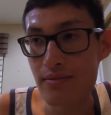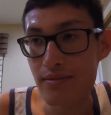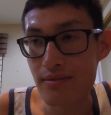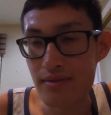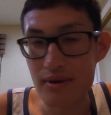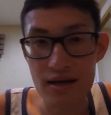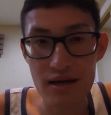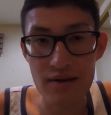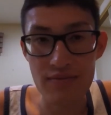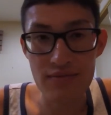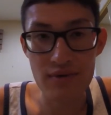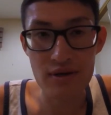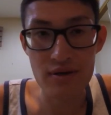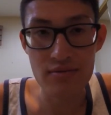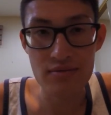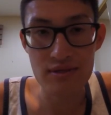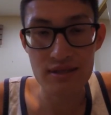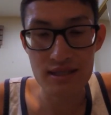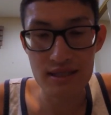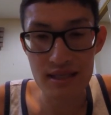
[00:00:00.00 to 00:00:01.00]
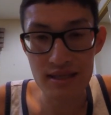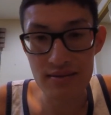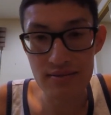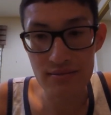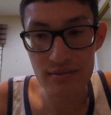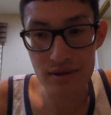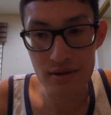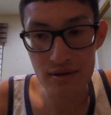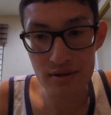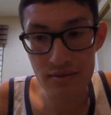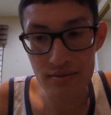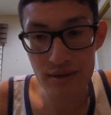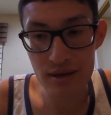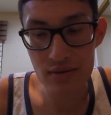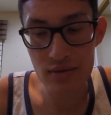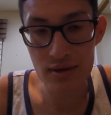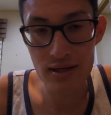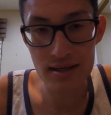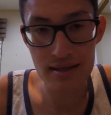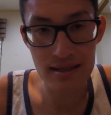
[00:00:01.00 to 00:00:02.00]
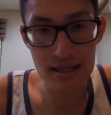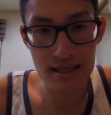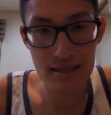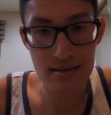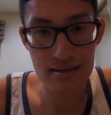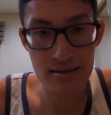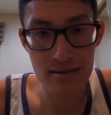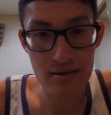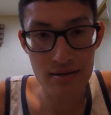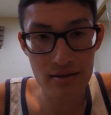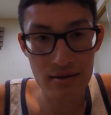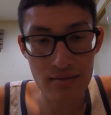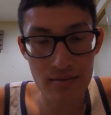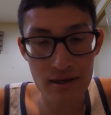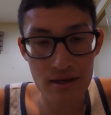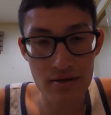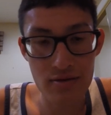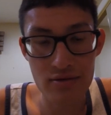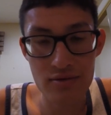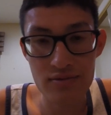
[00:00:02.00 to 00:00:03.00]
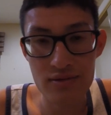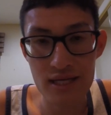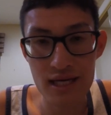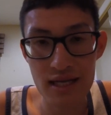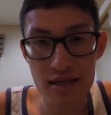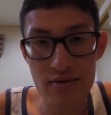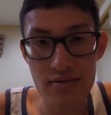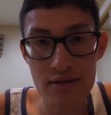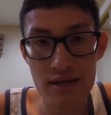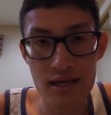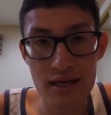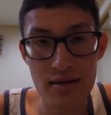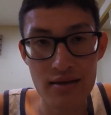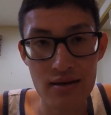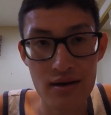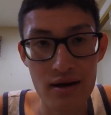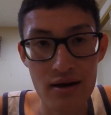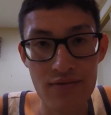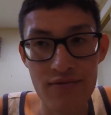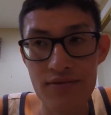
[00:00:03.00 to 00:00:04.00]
if you don't see, you know, me wearing glasses, you know, on my YouTube channel, then of